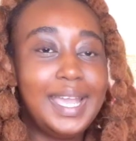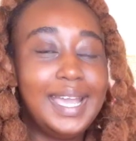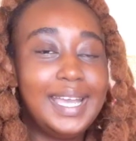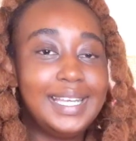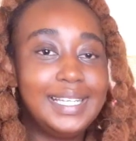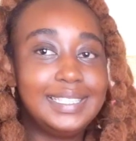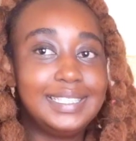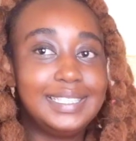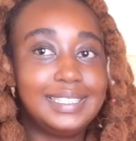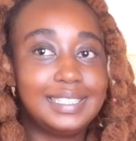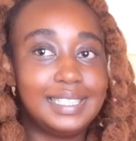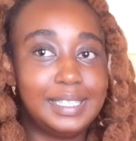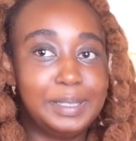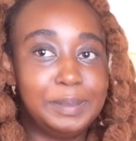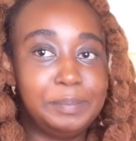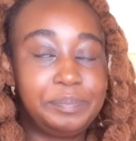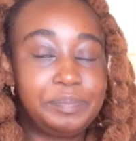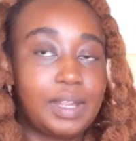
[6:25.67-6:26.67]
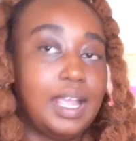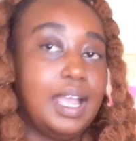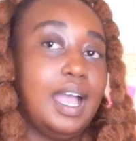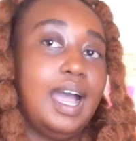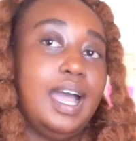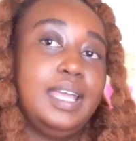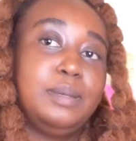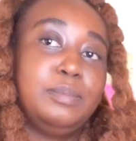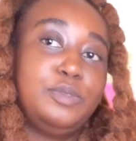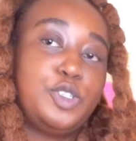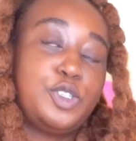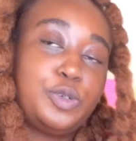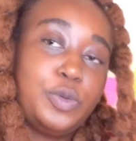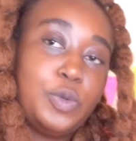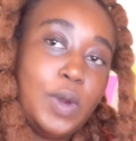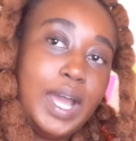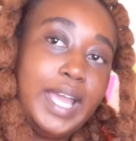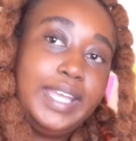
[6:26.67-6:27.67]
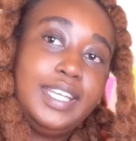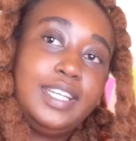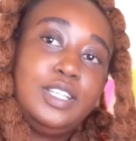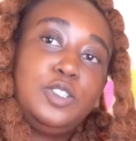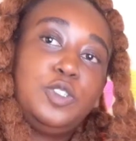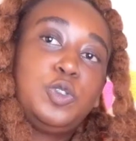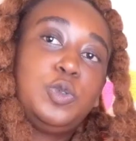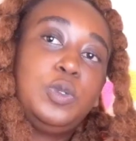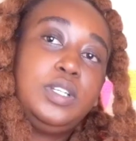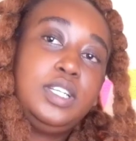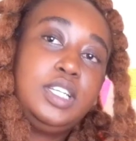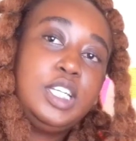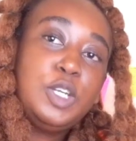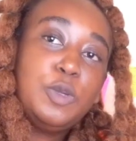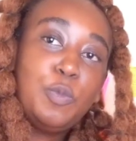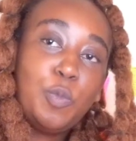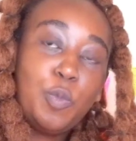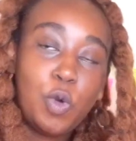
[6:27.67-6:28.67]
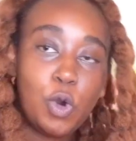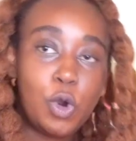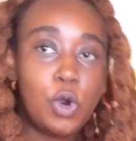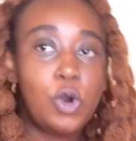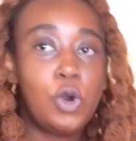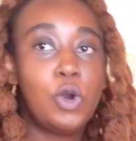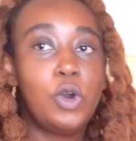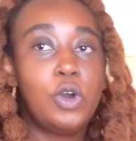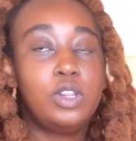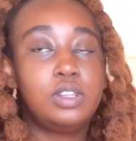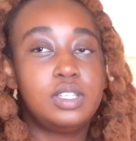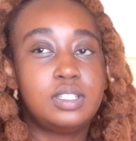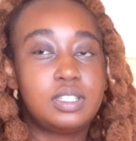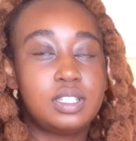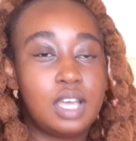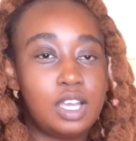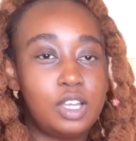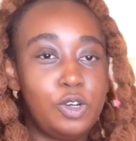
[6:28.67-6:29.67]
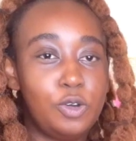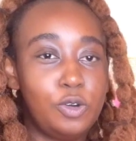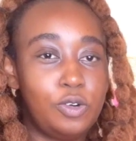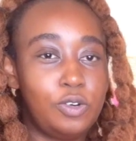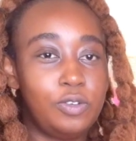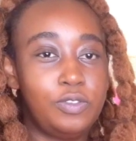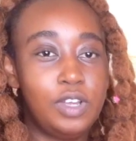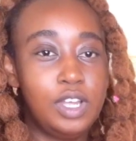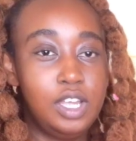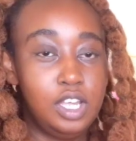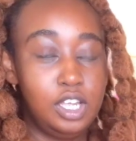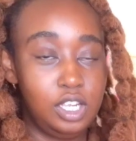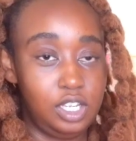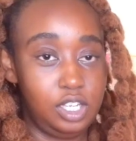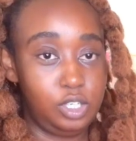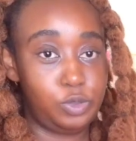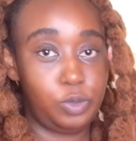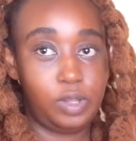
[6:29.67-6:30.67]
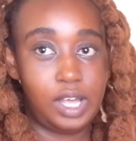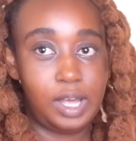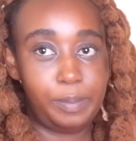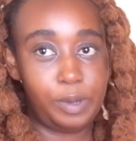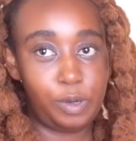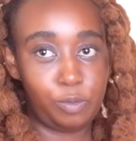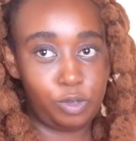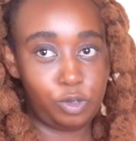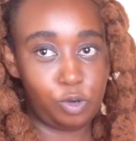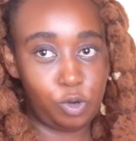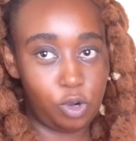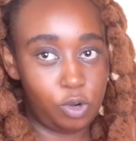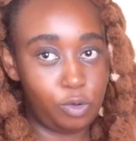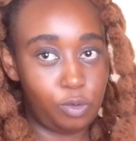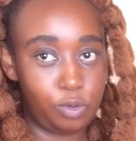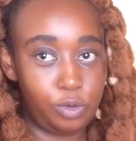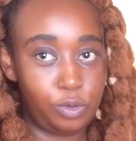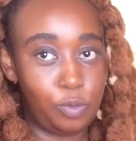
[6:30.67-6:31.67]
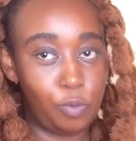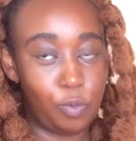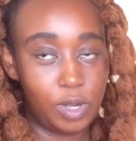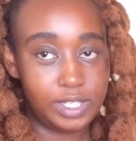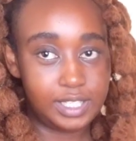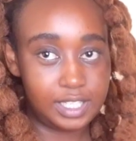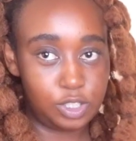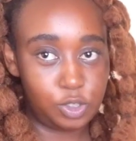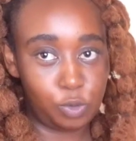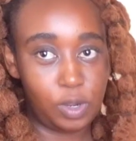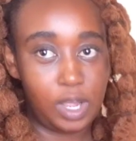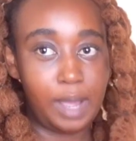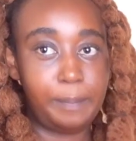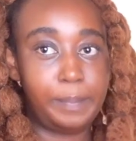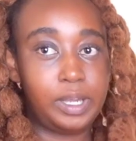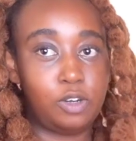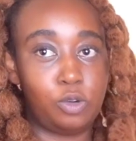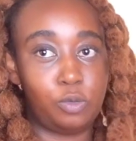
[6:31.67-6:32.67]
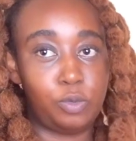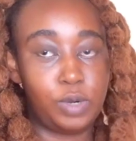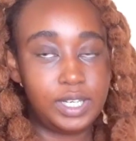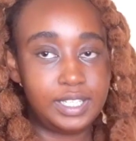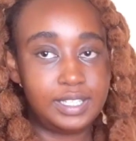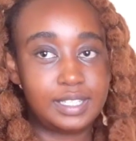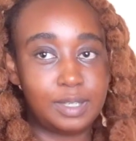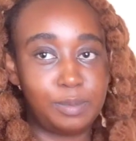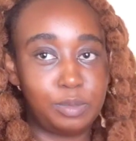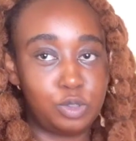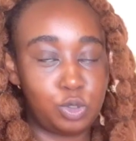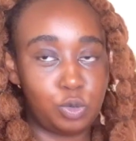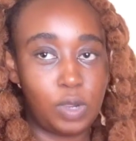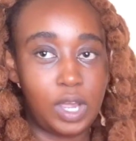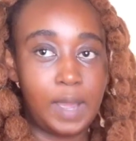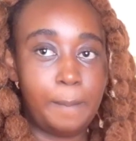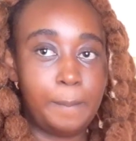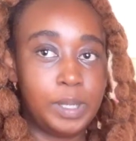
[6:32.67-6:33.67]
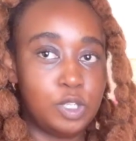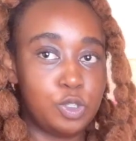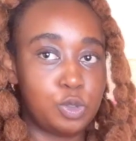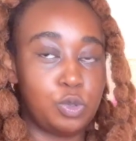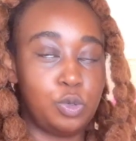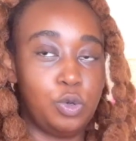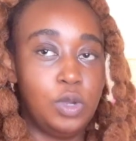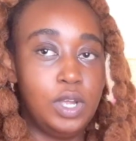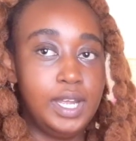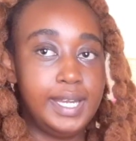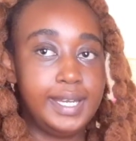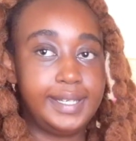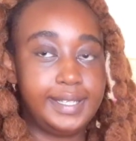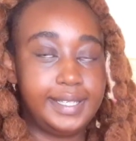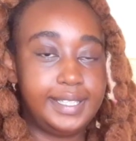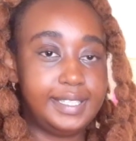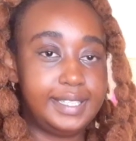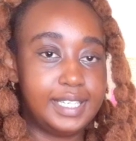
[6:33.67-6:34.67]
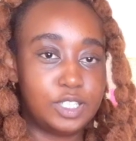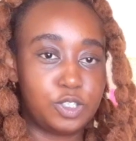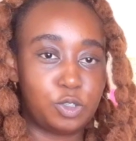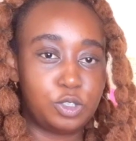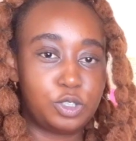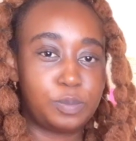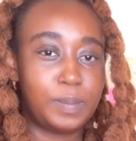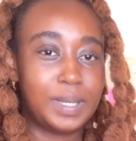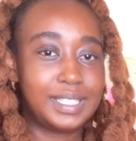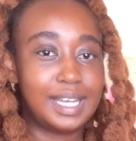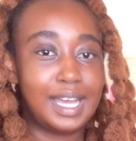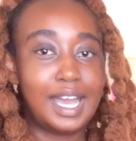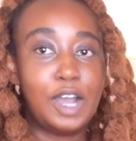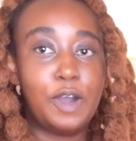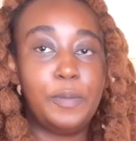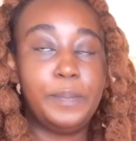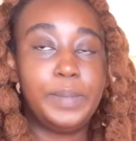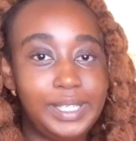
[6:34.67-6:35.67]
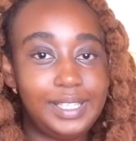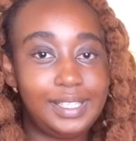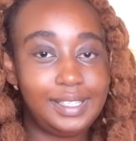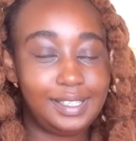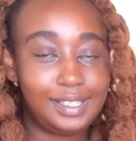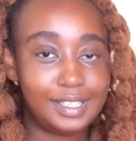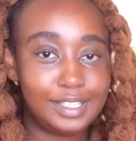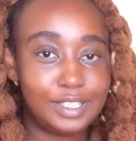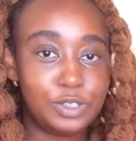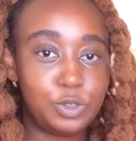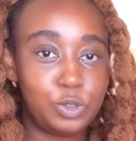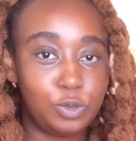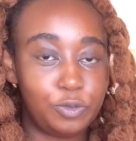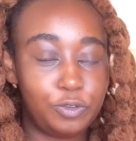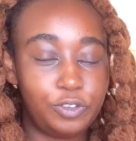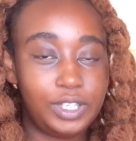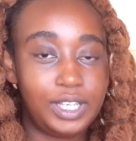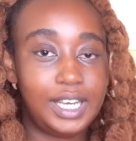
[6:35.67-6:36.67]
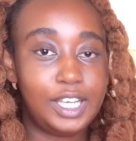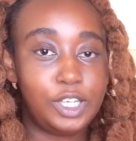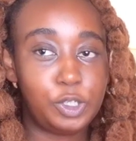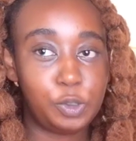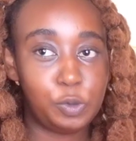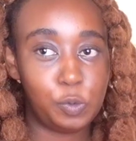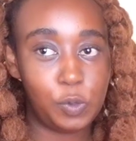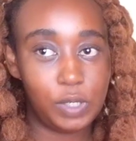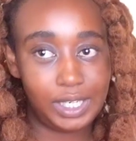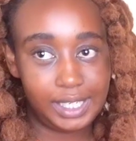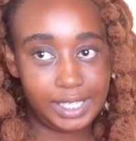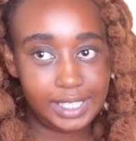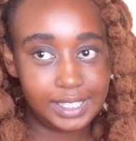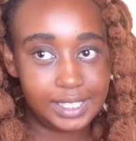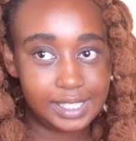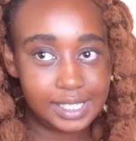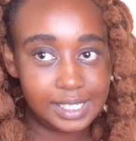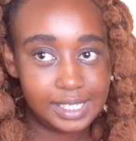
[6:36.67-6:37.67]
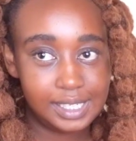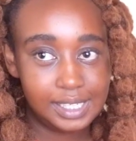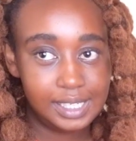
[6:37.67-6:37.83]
And I am trying to lean more on the side of it will happen when God wants it to happen or when it's supposed to happen. So really it does not matter how many years you feel like you were late.